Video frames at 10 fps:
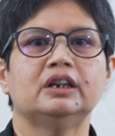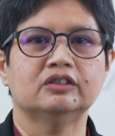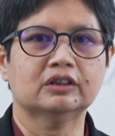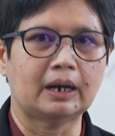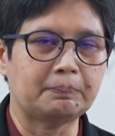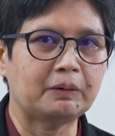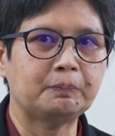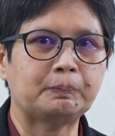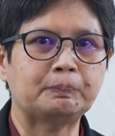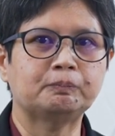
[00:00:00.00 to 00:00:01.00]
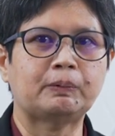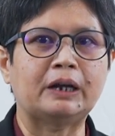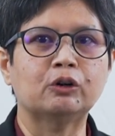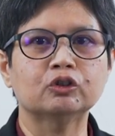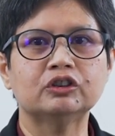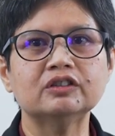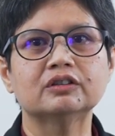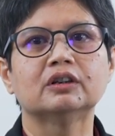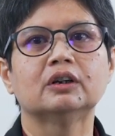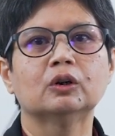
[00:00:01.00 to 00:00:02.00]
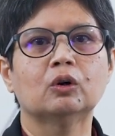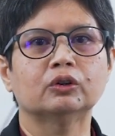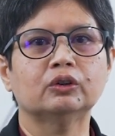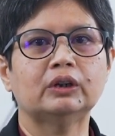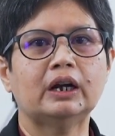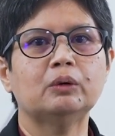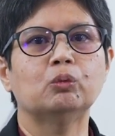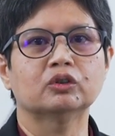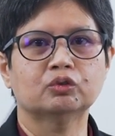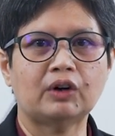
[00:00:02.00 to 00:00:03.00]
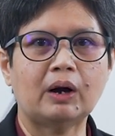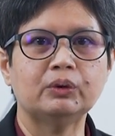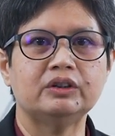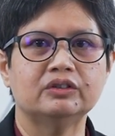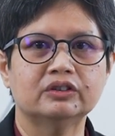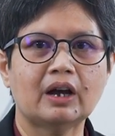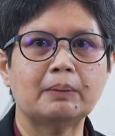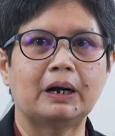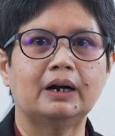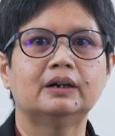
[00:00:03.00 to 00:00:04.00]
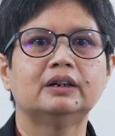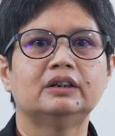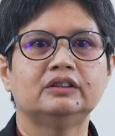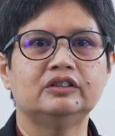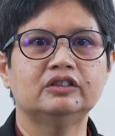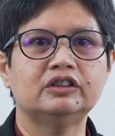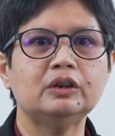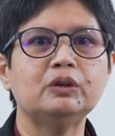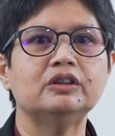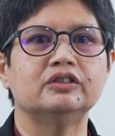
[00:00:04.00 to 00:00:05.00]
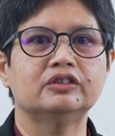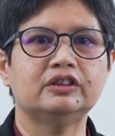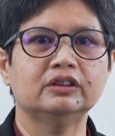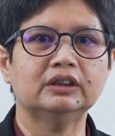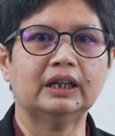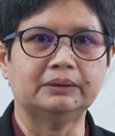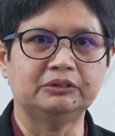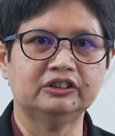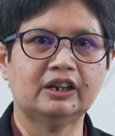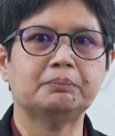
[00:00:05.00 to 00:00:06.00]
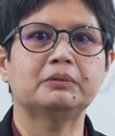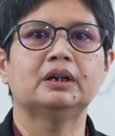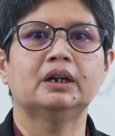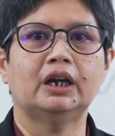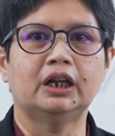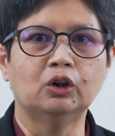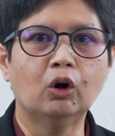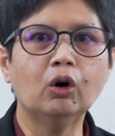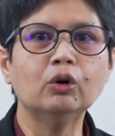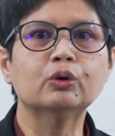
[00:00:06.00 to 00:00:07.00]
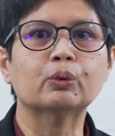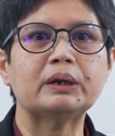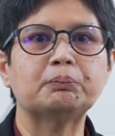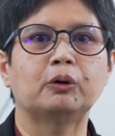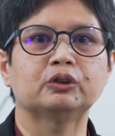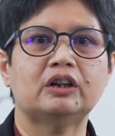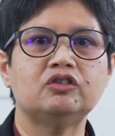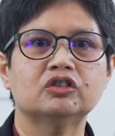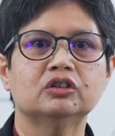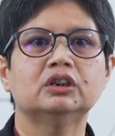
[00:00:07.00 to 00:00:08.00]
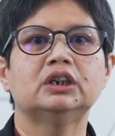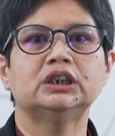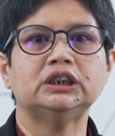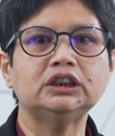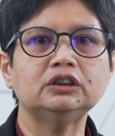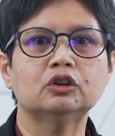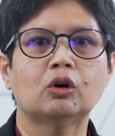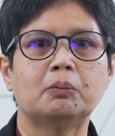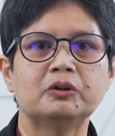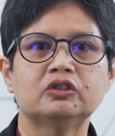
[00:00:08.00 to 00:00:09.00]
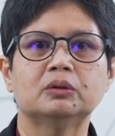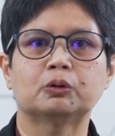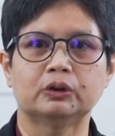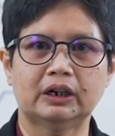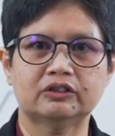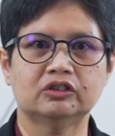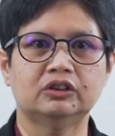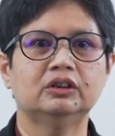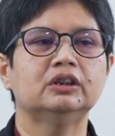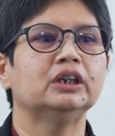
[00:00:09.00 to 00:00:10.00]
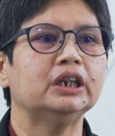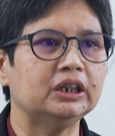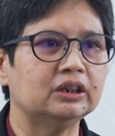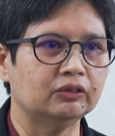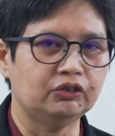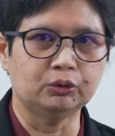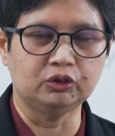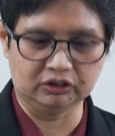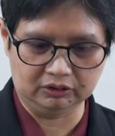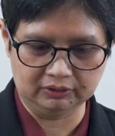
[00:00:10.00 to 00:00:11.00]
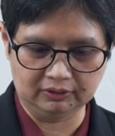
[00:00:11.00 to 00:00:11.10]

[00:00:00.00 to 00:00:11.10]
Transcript: is Kappa picosis cottoni was found in Sabah. This seaweed is still untapped and holds great potential in commercial production in the future.